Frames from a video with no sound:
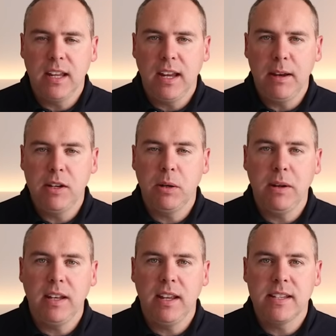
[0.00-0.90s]
In
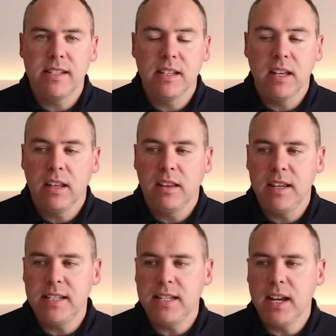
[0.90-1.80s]
doing this,
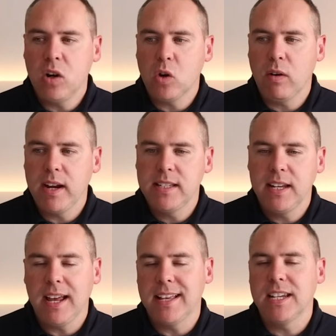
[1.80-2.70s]
this is now
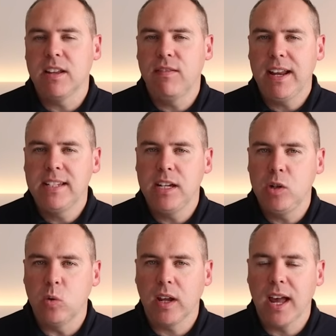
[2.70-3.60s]
created as an event in
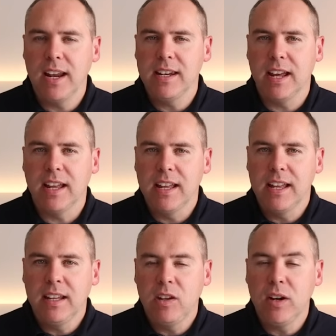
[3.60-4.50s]
your calendar
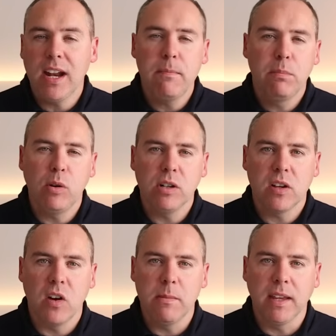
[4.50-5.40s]
you can now book
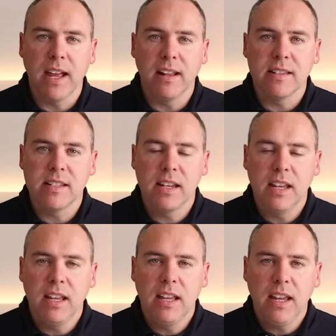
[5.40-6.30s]
time against.
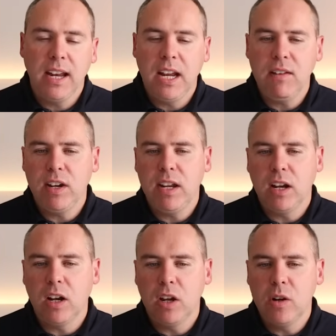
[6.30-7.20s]
It even
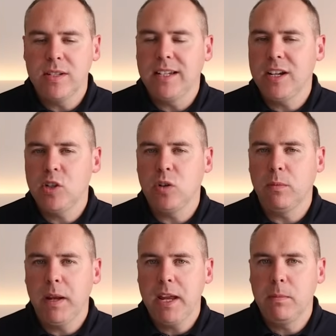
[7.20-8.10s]
includes additional
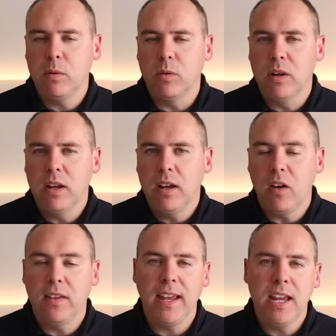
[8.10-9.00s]
people
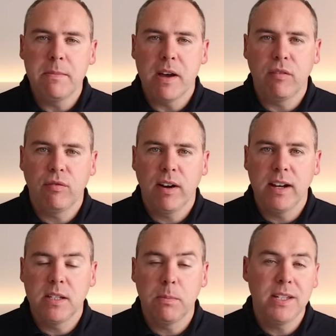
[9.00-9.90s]
on the email
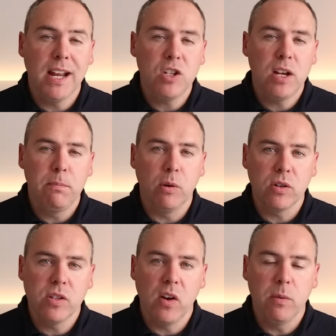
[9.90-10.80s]
thread to potentially
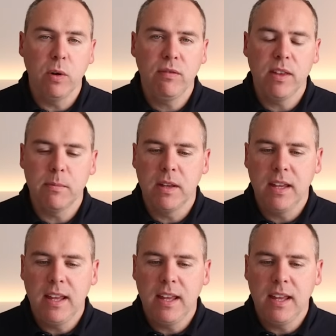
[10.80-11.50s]
book time with them,